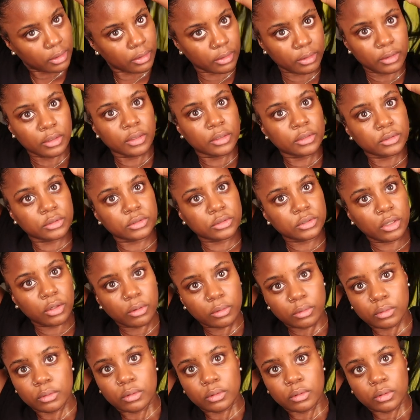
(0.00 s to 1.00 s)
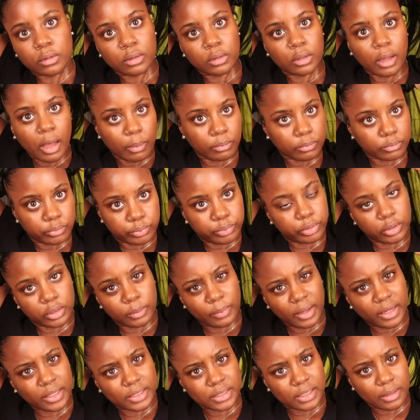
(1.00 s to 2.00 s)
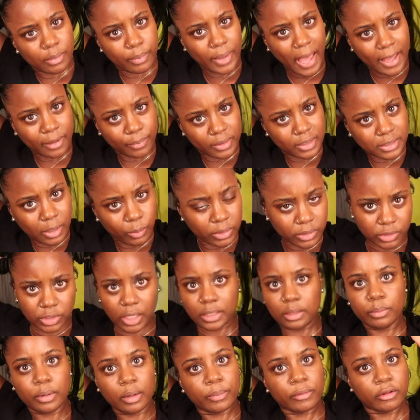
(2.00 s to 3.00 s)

But basically to make sure that the knot